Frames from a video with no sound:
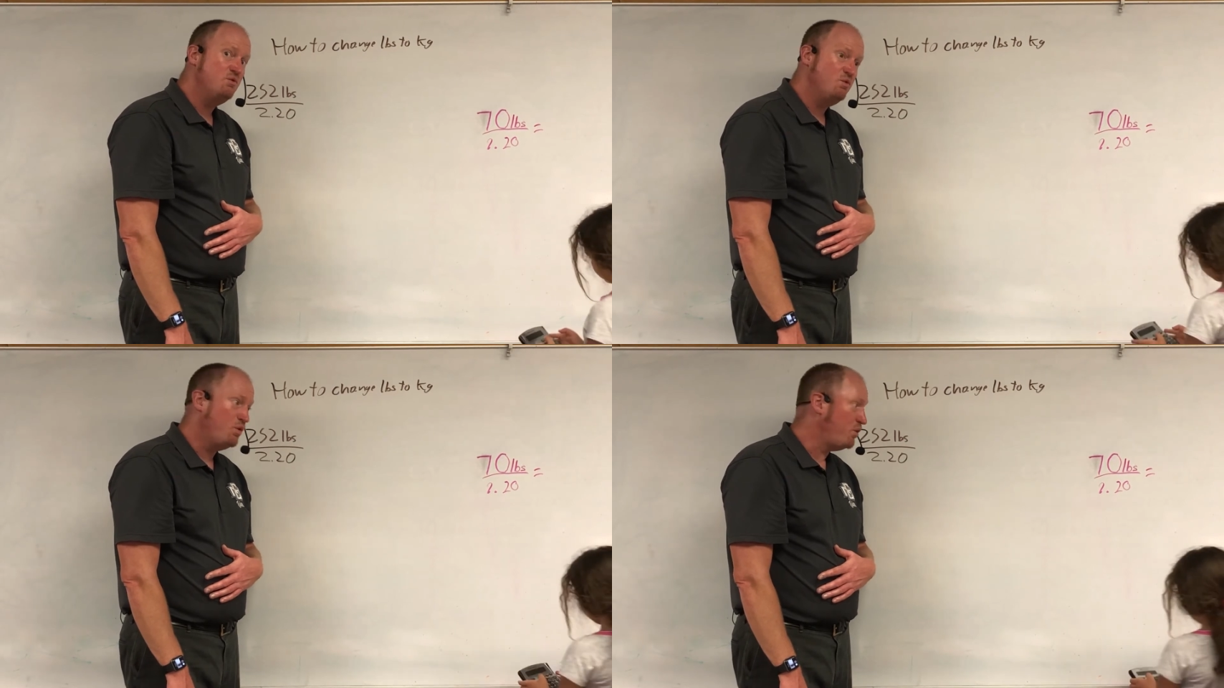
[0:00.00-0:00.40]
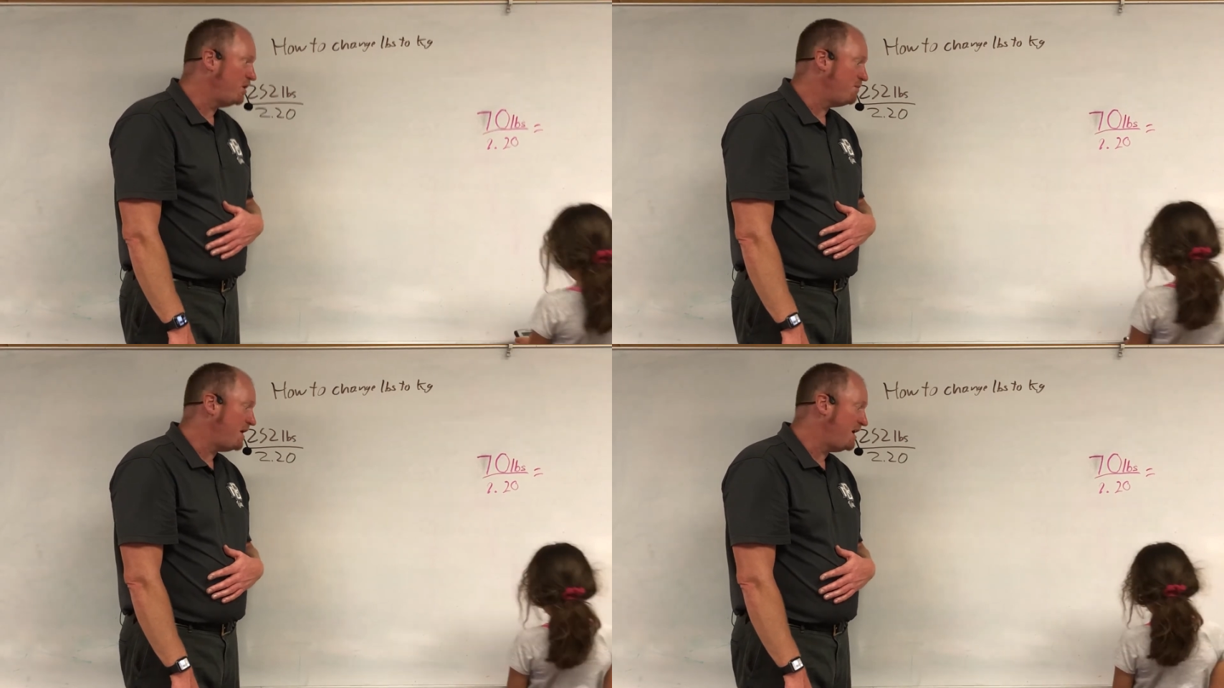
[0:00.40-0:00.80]
worry
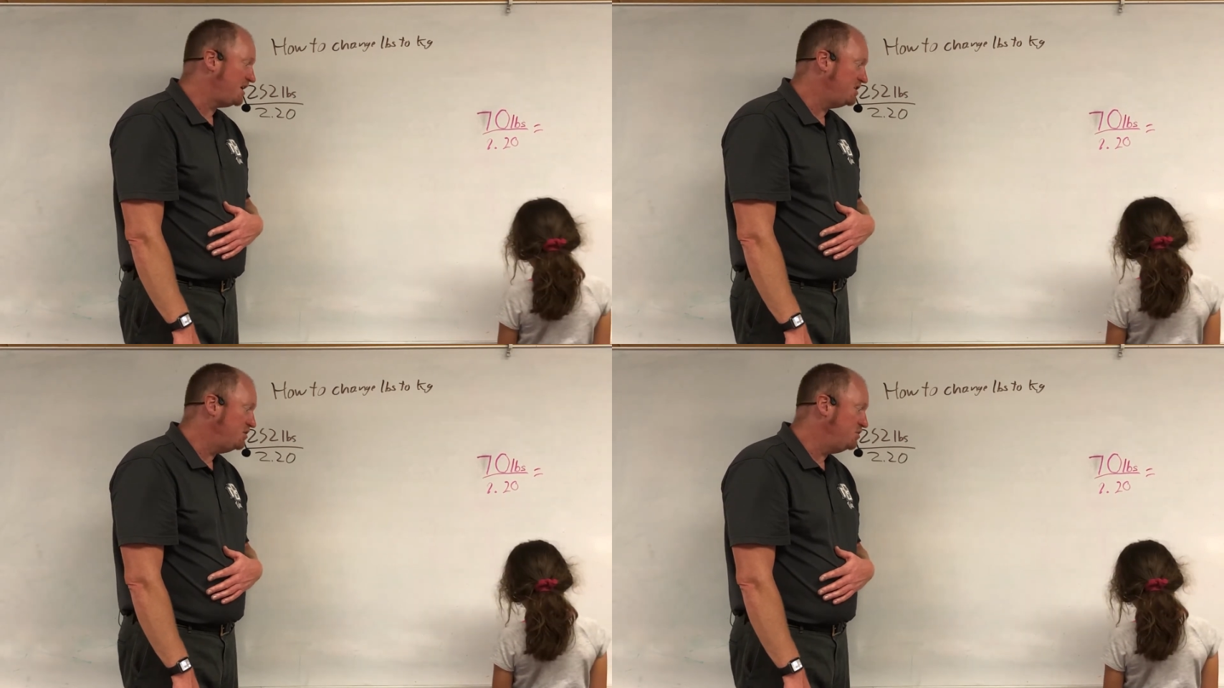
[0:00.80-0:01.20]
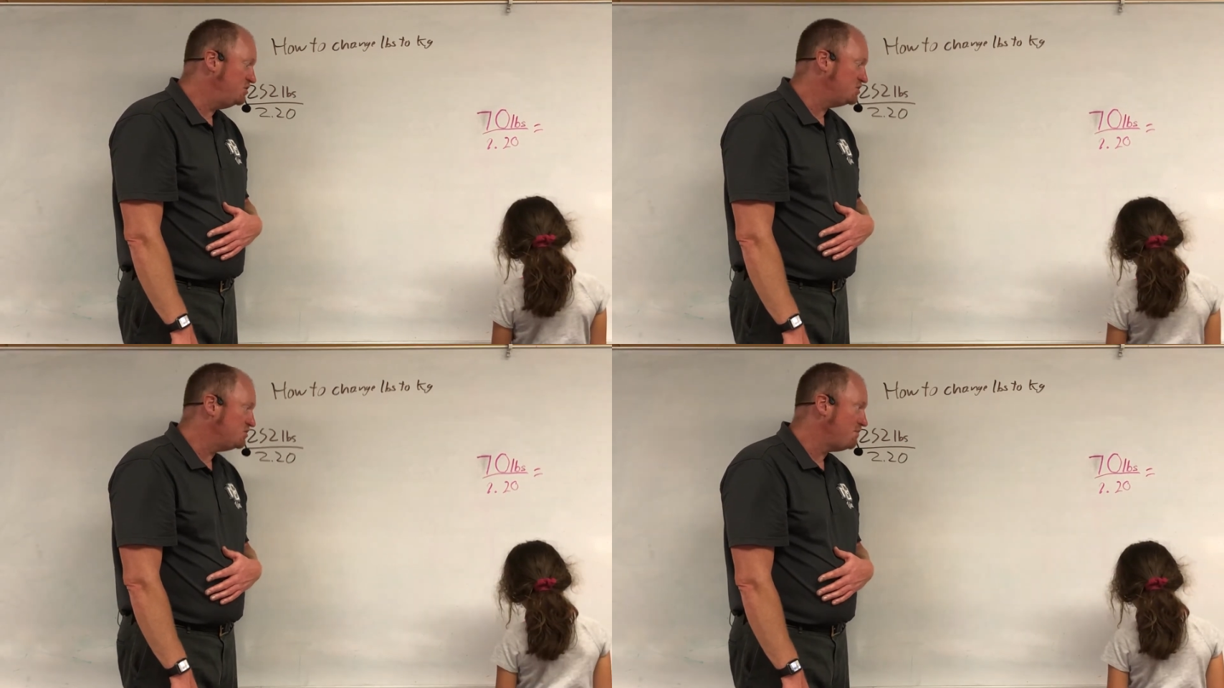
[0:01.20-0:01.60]
about a
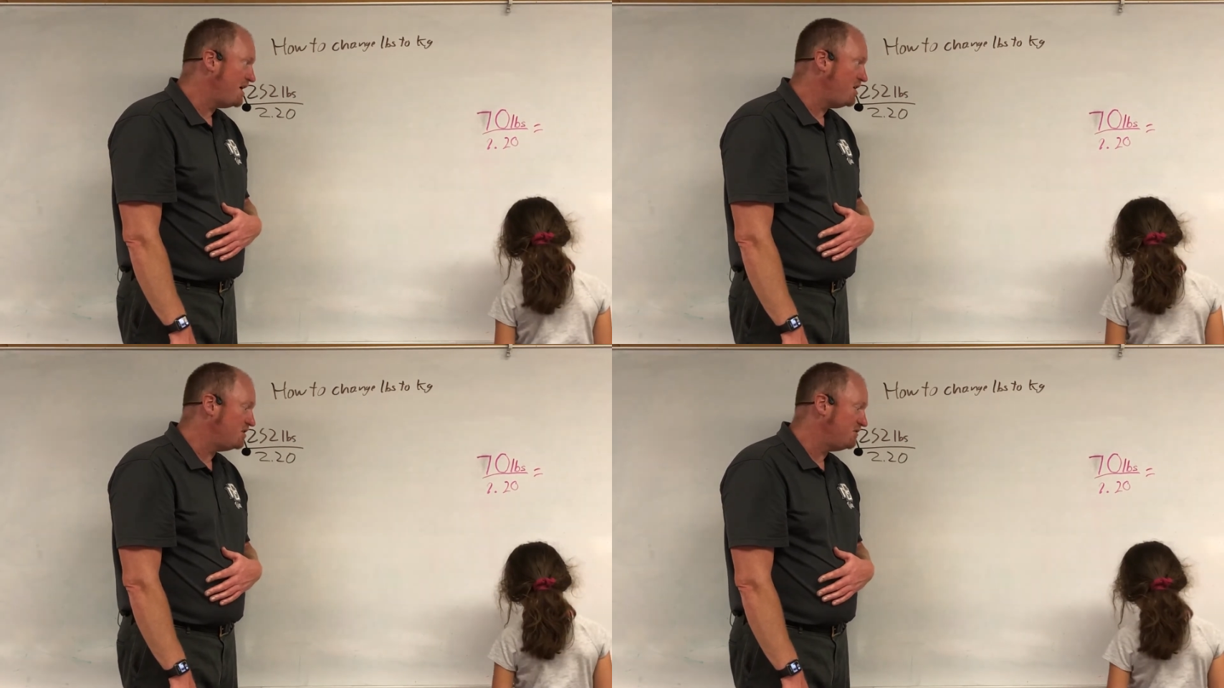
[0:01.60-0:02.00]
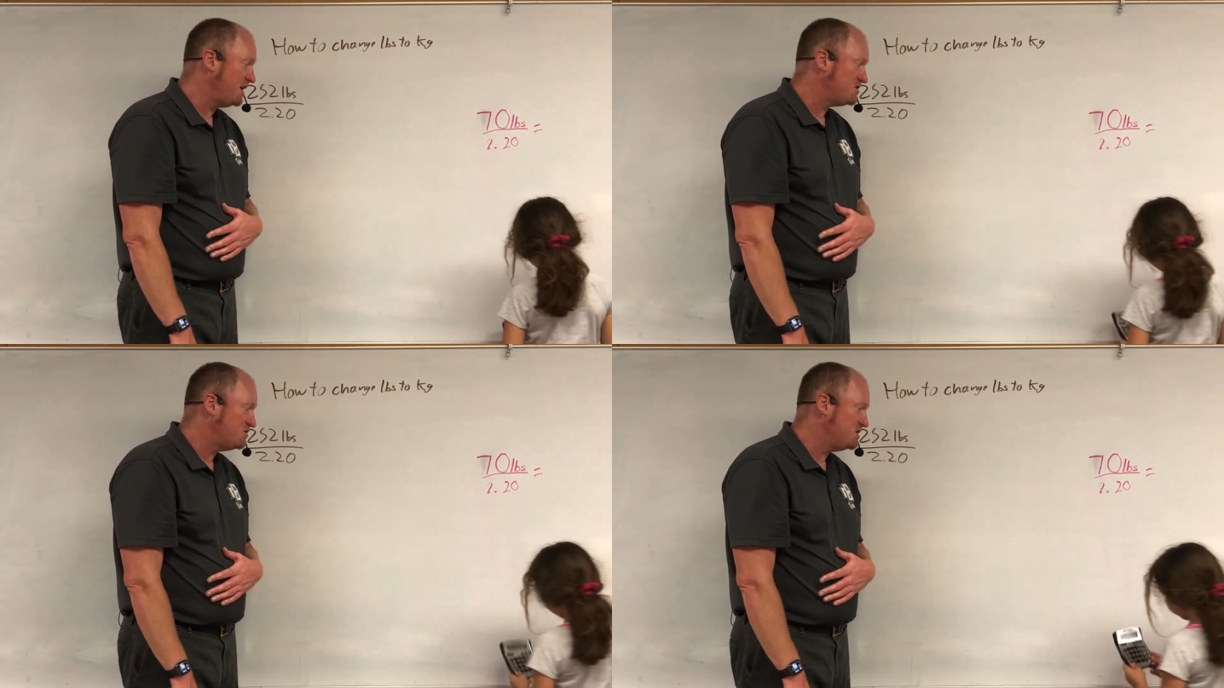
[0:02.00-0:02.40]
huge amount of
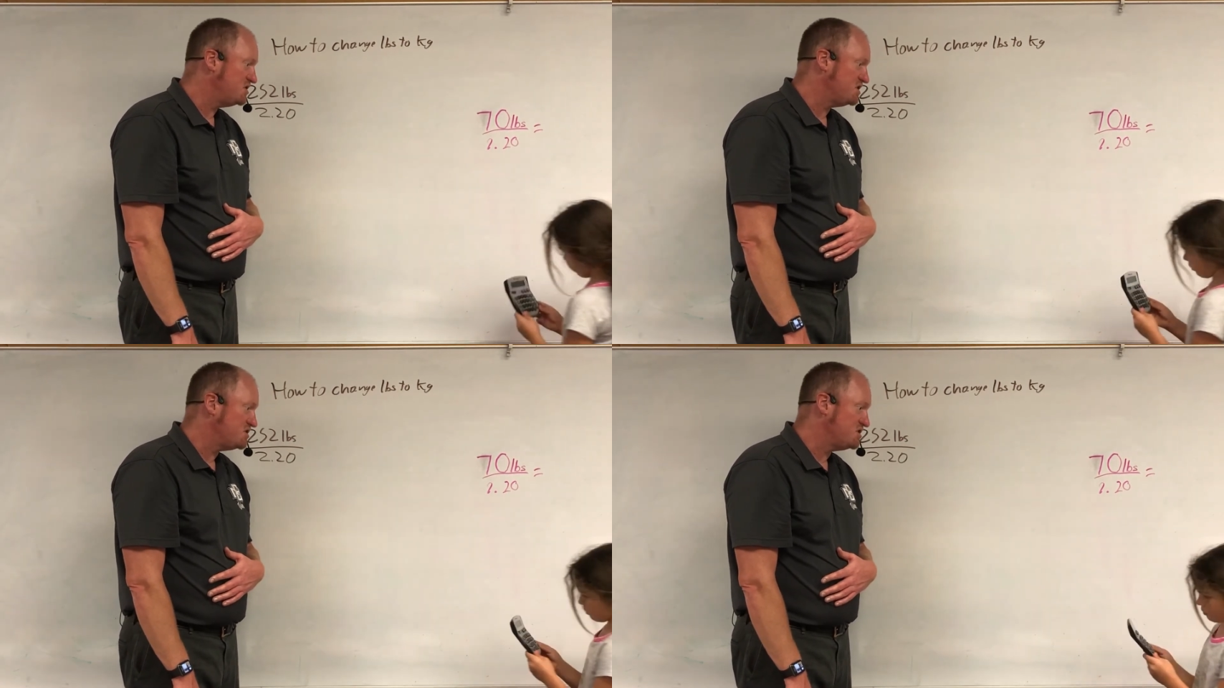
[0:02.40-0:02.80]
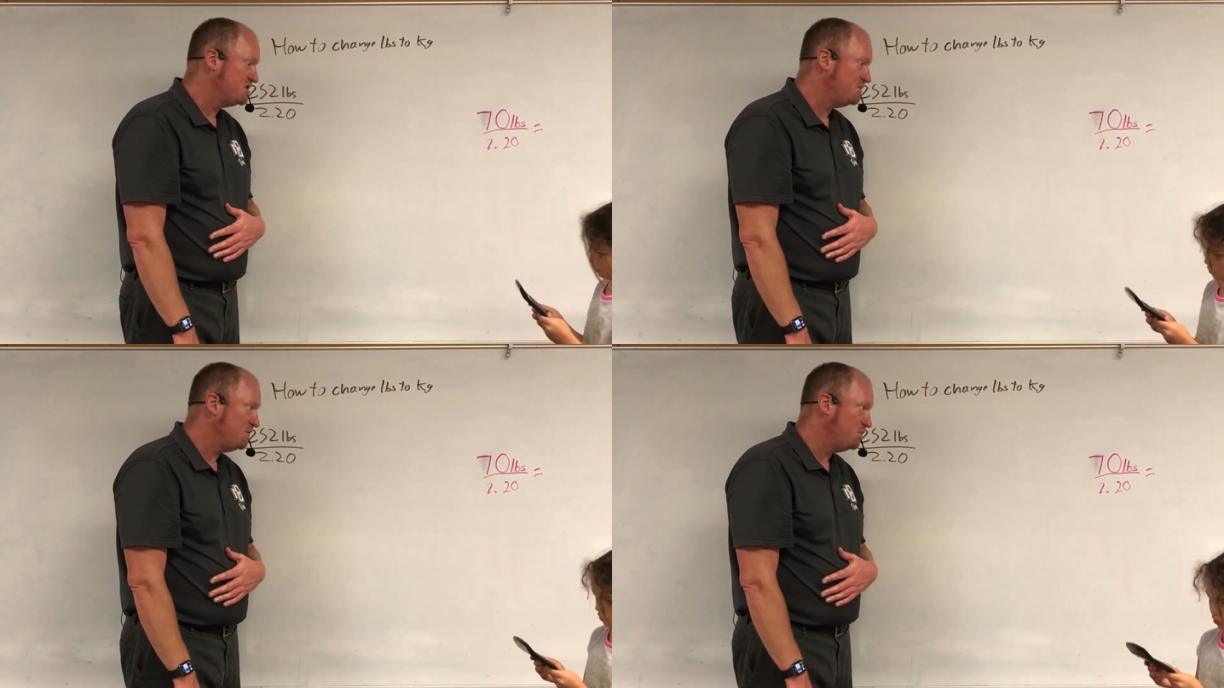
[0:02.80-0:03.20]
extra digits.
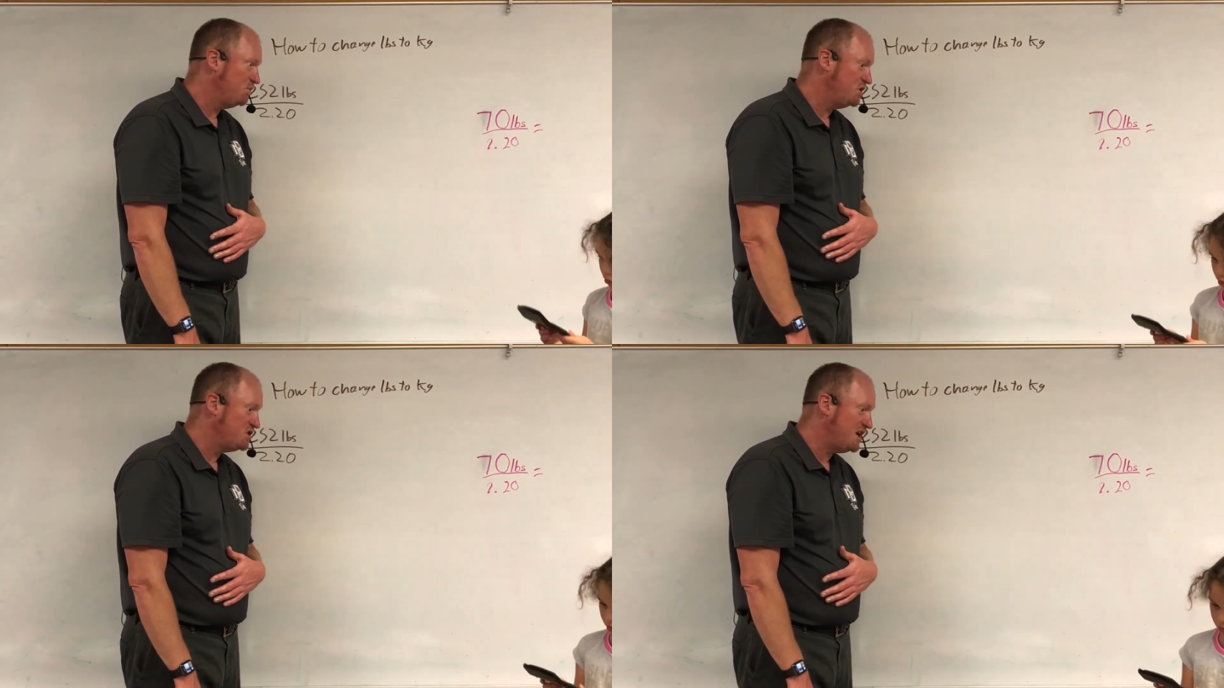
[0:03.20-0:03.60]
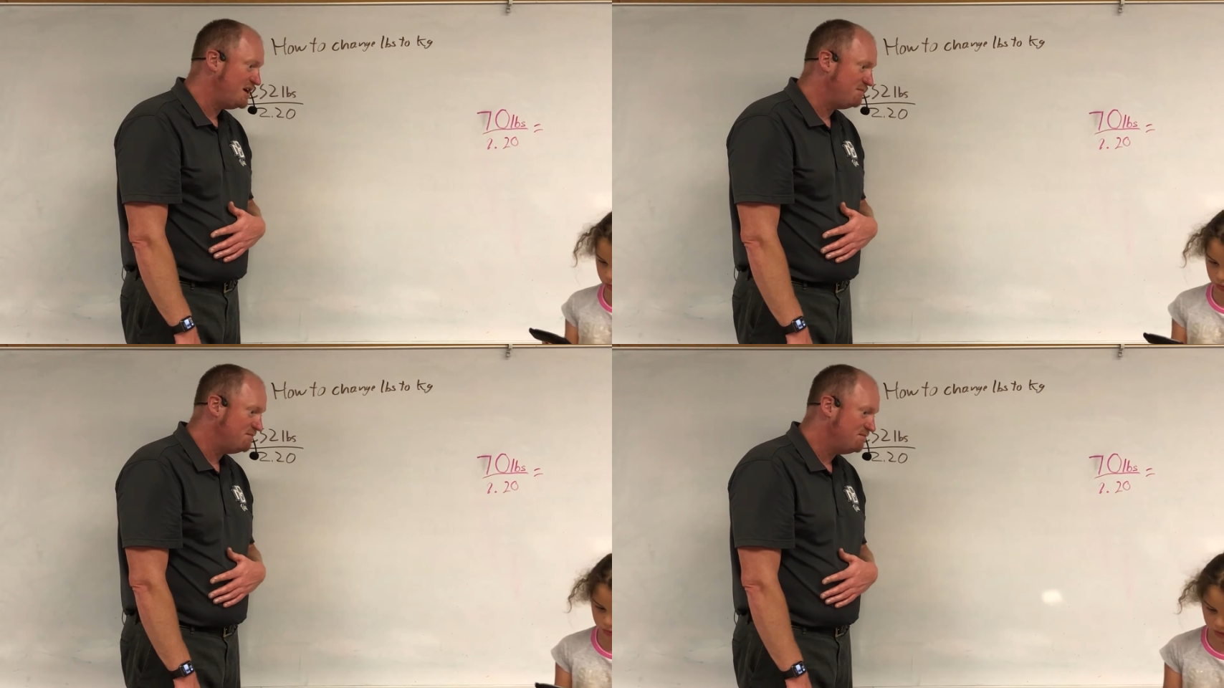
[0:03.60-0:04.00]
What'd you get?